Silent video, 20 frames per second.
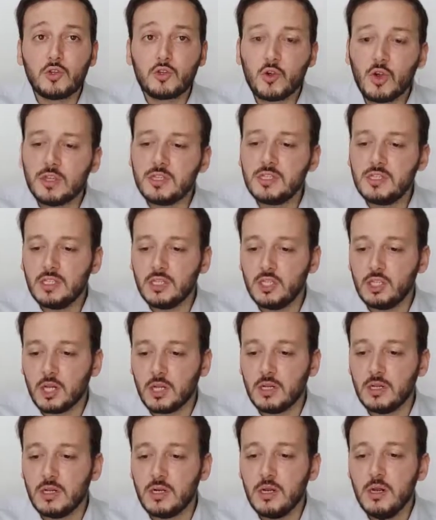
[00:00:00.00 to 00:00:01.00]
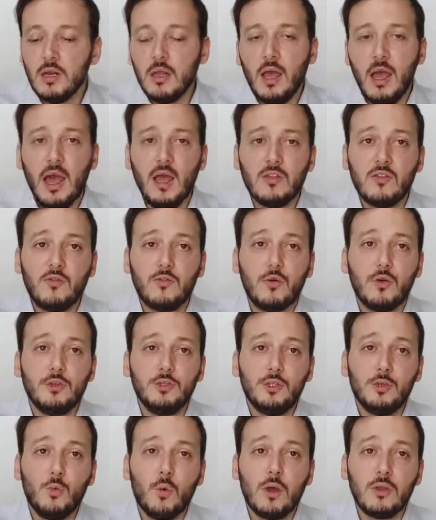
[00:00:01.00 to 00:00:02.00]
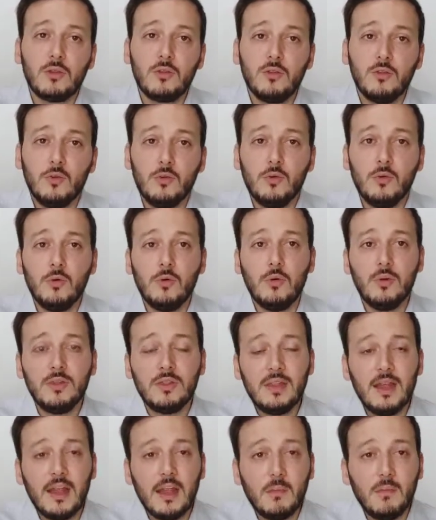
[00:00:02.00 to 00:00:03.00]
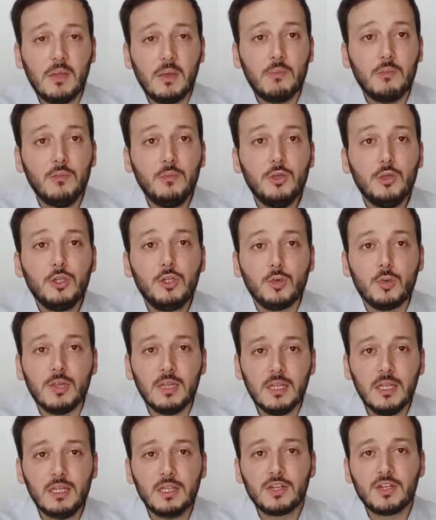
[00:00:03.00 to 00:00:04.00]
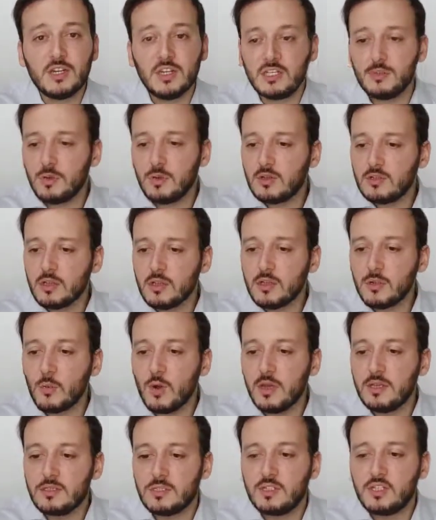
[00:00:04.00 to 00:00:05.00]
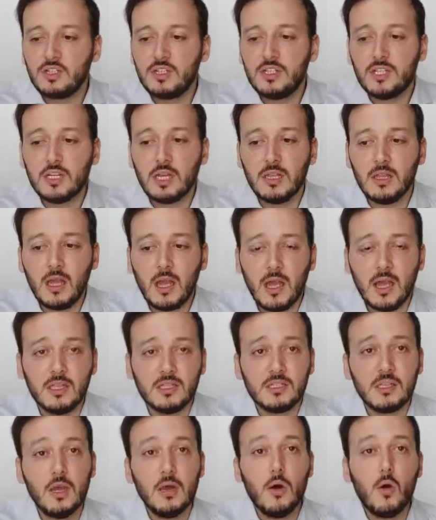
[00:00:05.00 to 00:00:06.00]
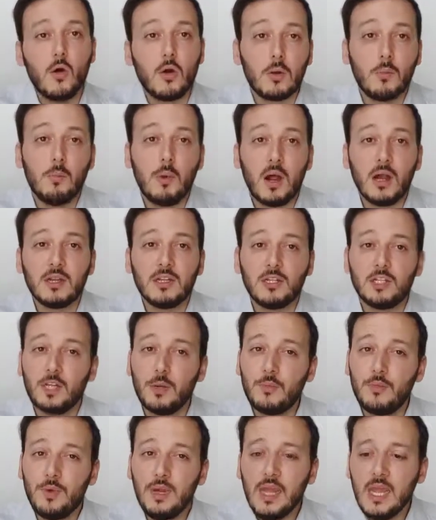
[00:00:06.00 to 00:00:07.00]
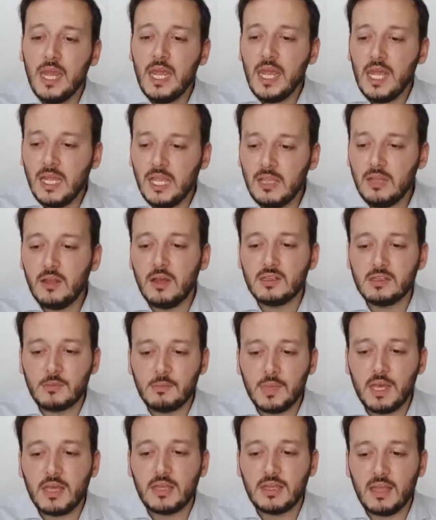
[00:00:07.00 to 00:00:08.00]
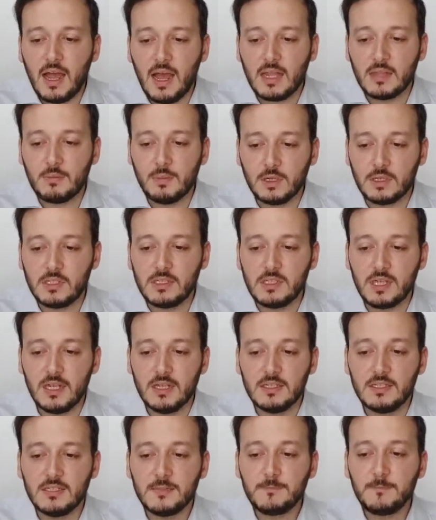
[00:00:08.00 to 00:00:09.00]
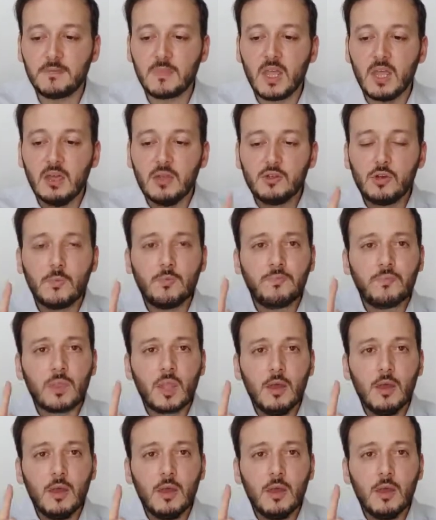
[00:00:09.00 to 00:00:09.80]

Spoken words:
trust each other. And of course, you want there be mutual interest, because otherwise a strategic alliance or a partnership really doesn't make that much sense. So